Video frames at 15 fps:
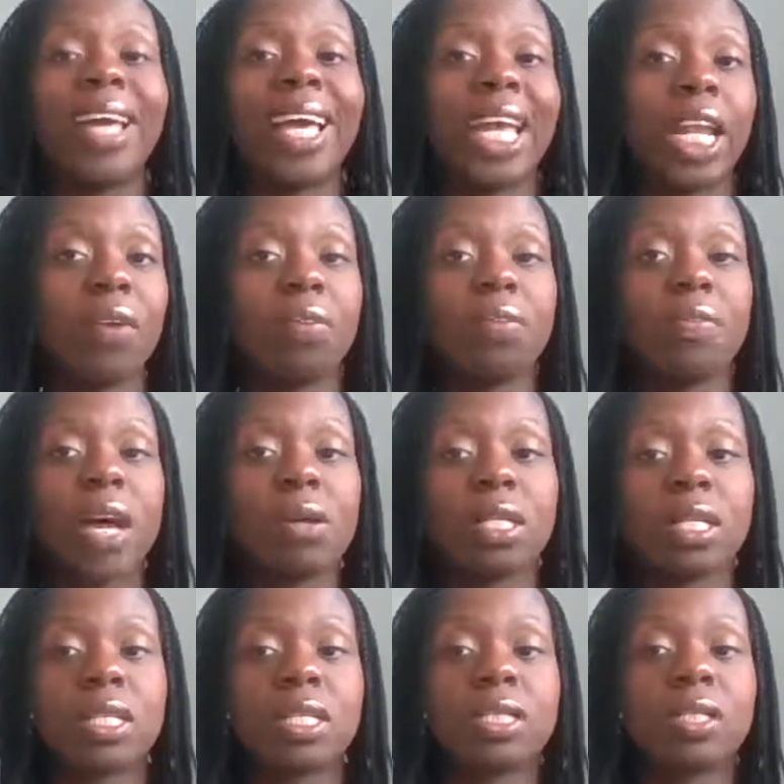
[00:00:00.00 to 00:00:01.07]
any of the
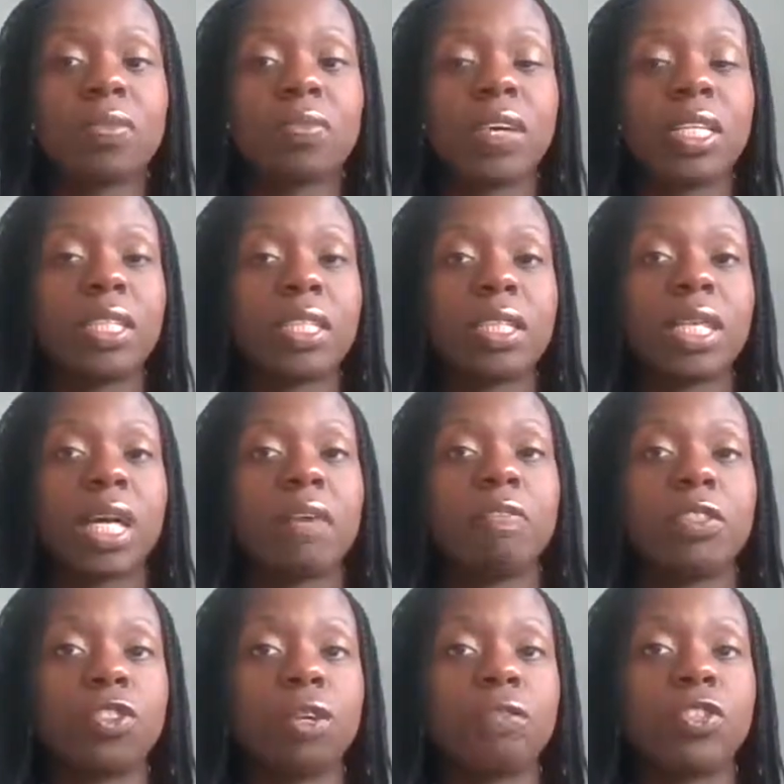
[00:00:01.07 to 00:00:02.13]
findings that
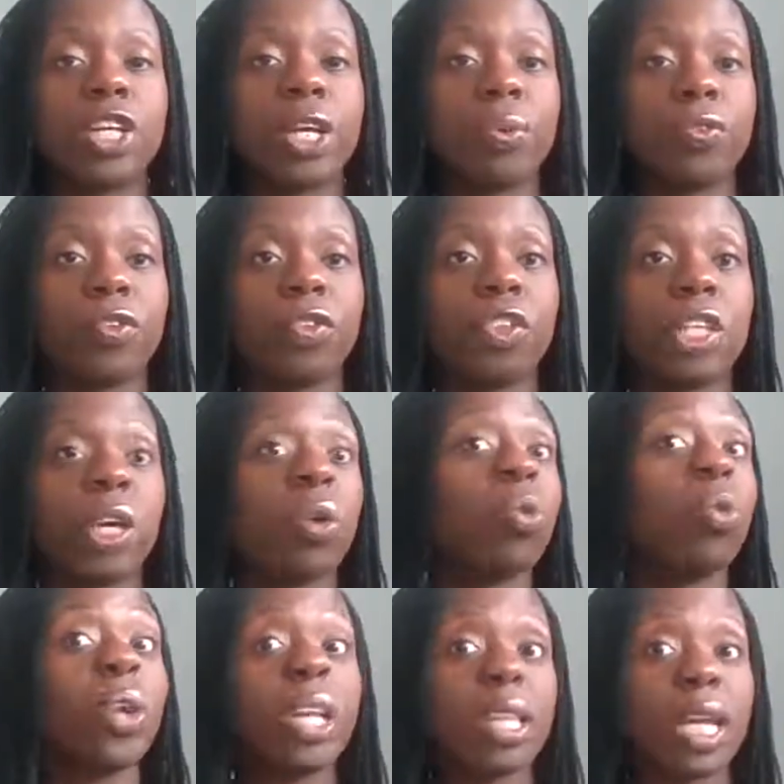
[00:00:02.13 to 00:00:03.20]
I've shared with you today,
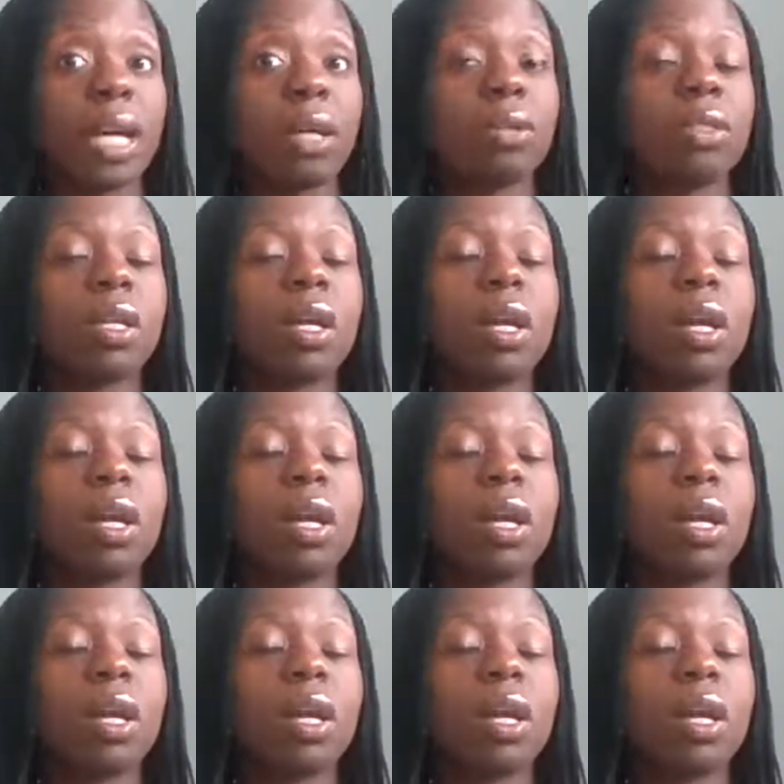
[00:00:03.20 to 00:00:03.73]
or anything else